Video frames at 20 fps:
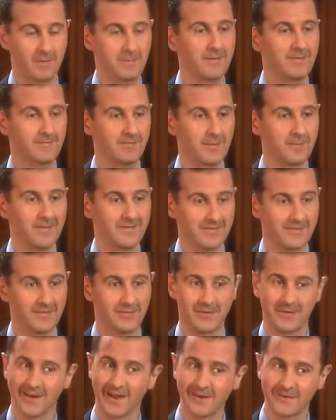maybe he's famous in
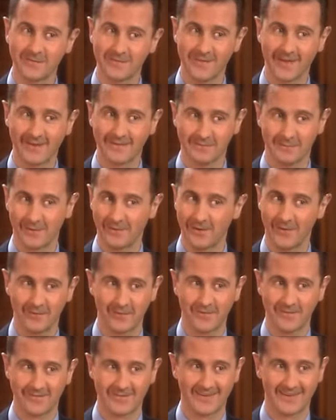the United States, but not
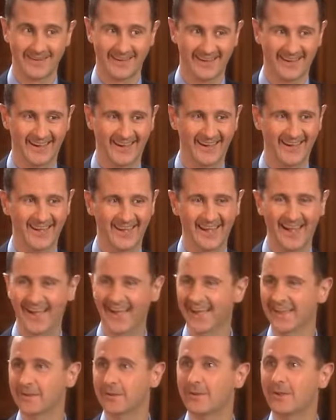in Syria.
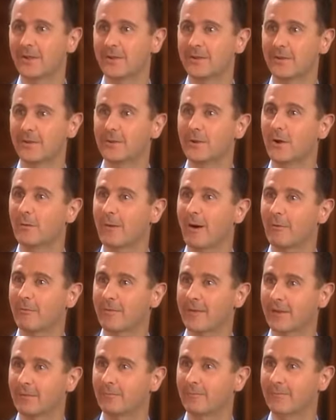Do you know about
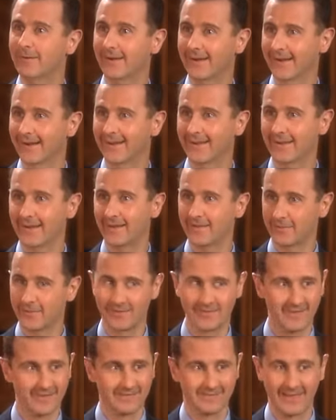him?
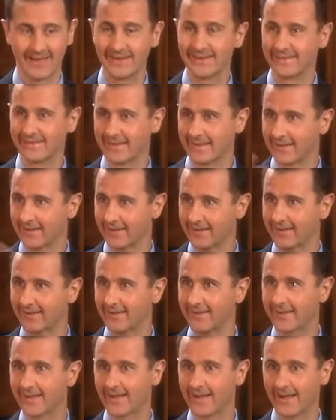This is editing.
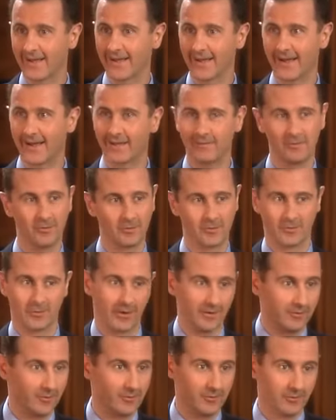I don't
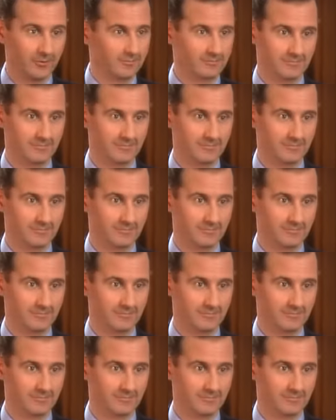know.